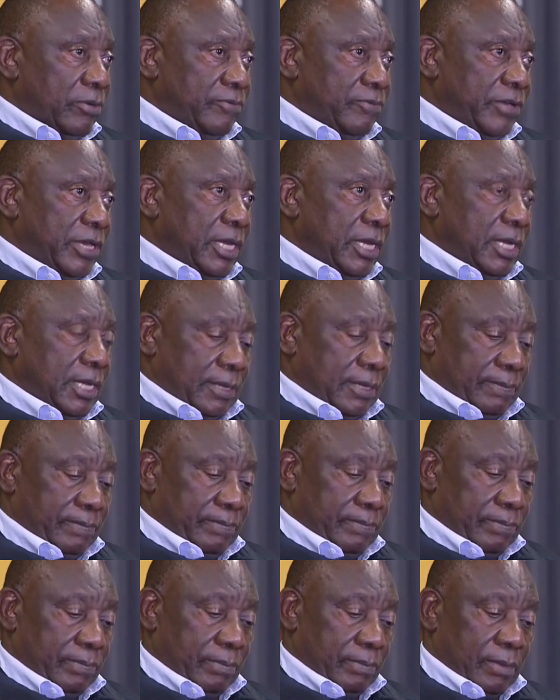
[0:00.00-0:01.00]
we will be
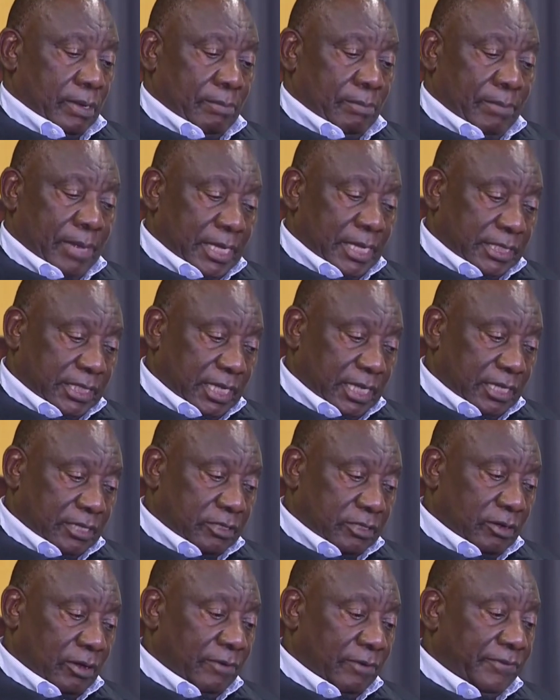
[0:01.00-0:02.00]
convening
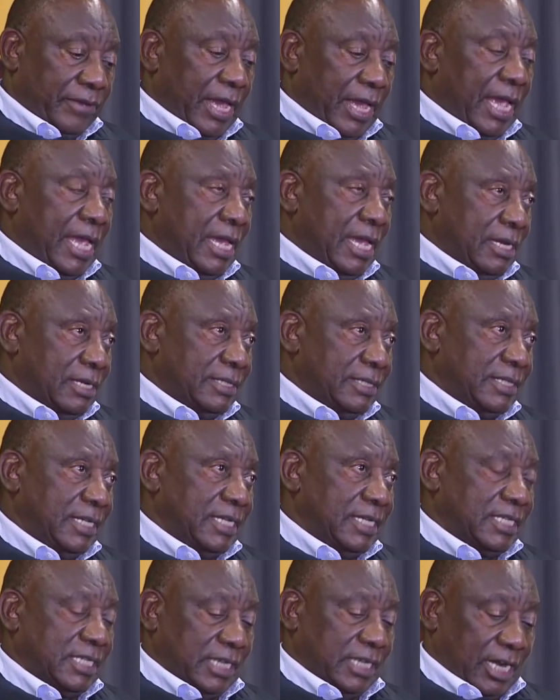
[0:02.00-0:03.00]
meetings of
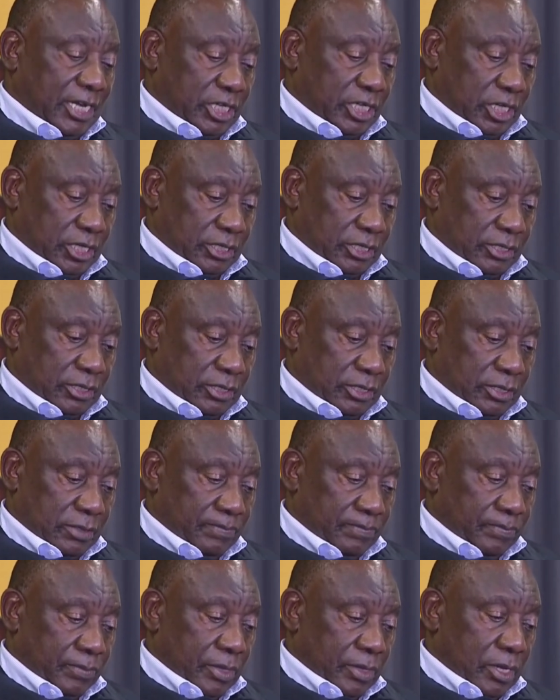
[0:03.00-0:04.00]
ANC
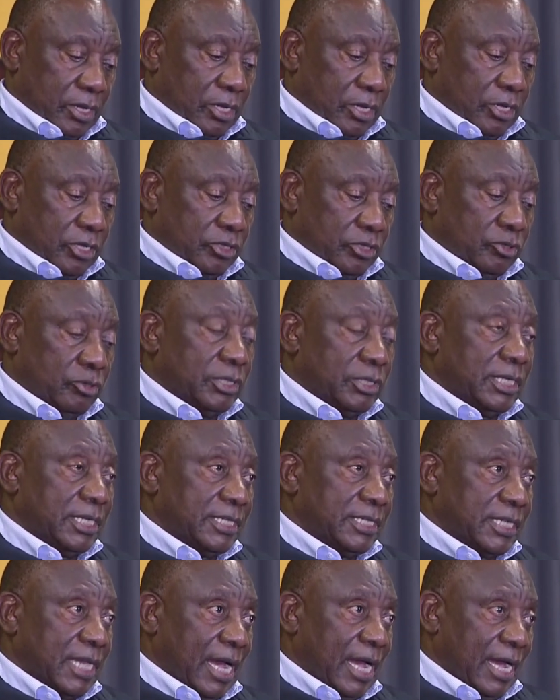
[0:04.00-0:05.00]
structures
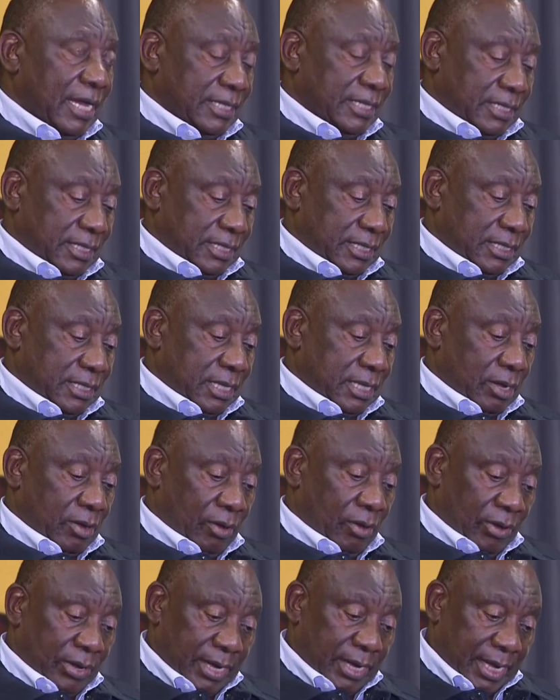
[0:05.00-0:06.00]
to
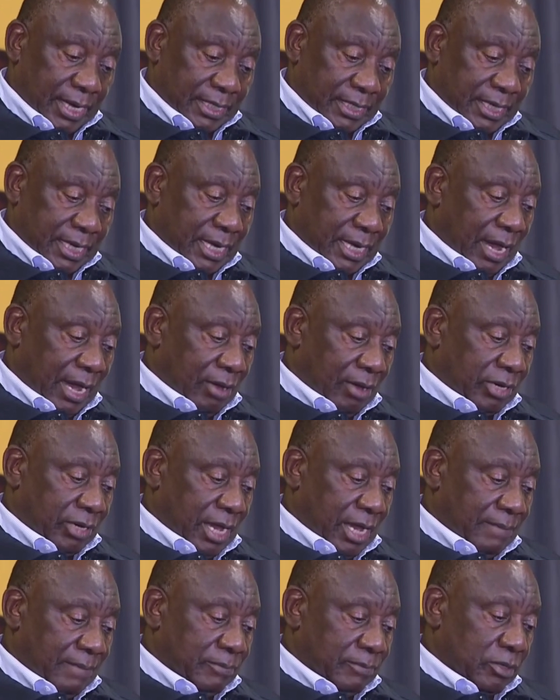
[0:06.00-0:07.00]
discuss the
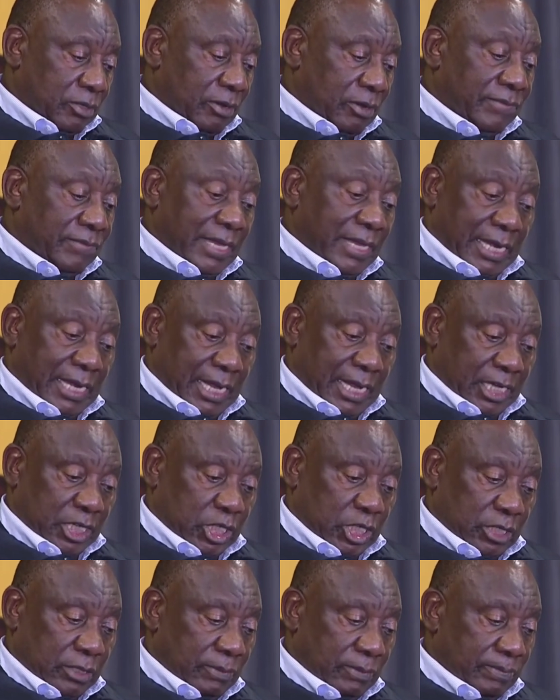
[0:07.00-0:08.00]
conduct and outcomes
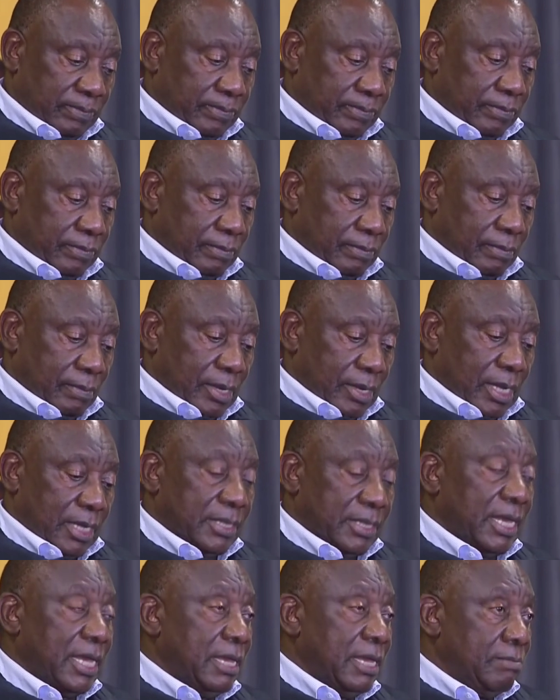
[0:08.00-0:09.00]
of the election,
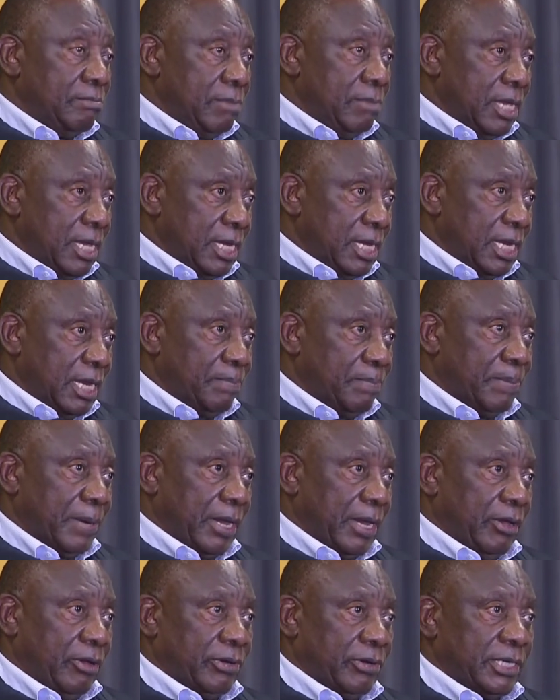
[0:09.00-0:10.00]
the
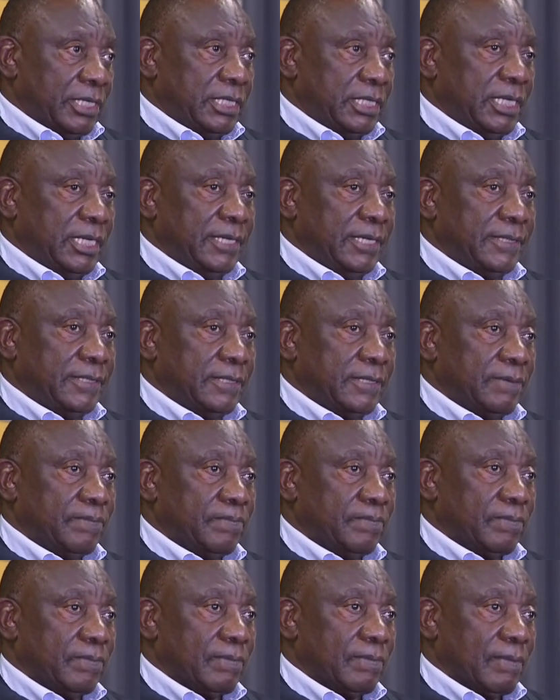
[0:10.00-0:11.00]
immediate
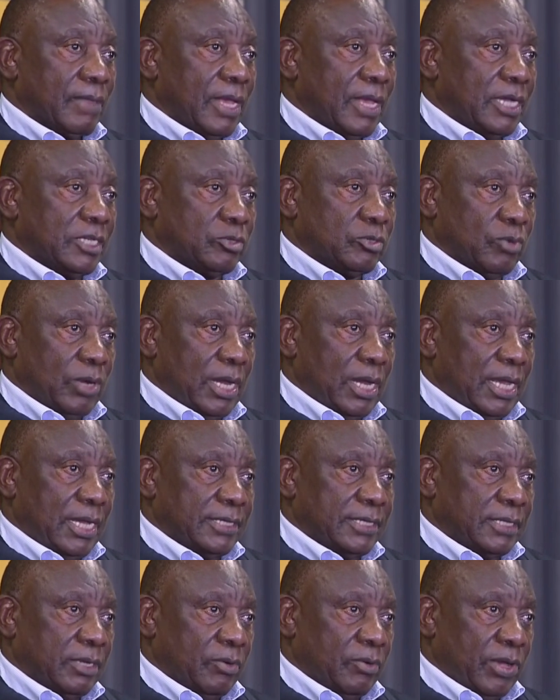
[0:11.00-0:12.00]
priorities,
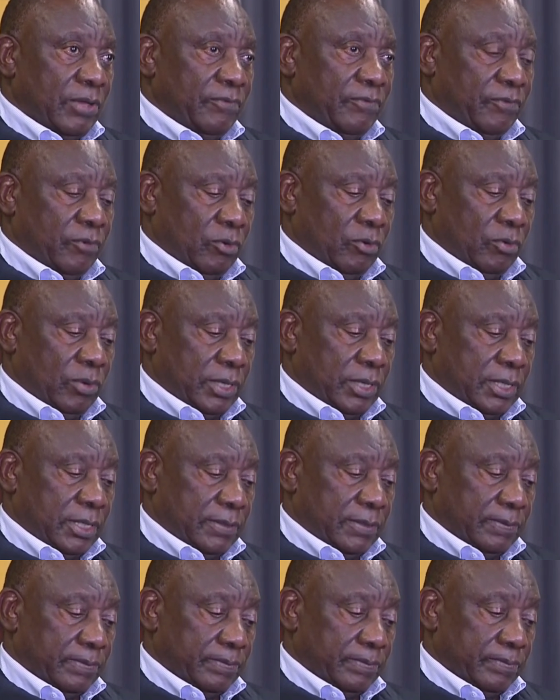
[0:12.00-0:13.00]
as well as the way
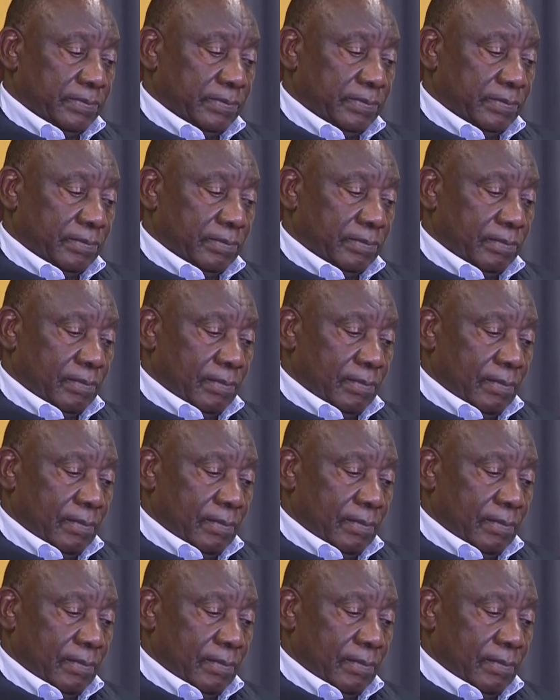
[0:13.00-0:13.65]
forward.